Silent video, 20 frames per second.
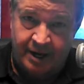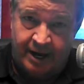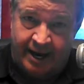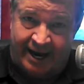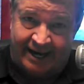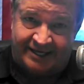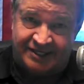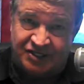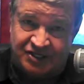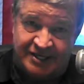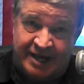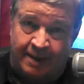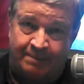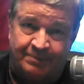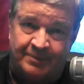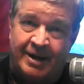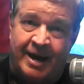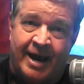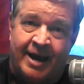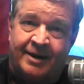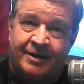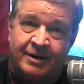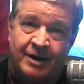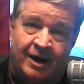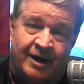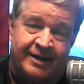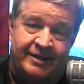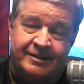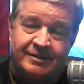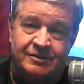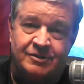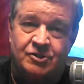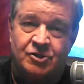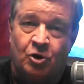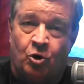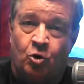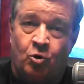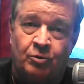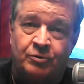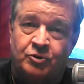except at night.
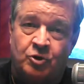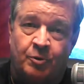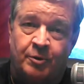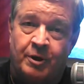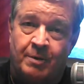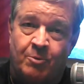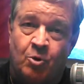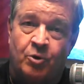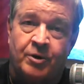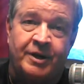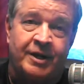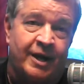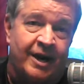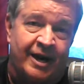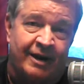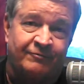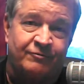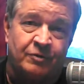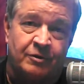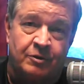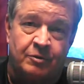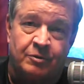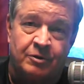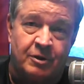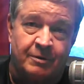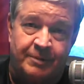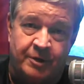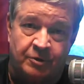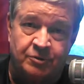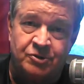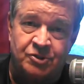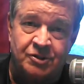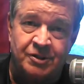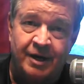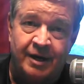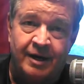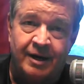So during the morning and afternoon commutes,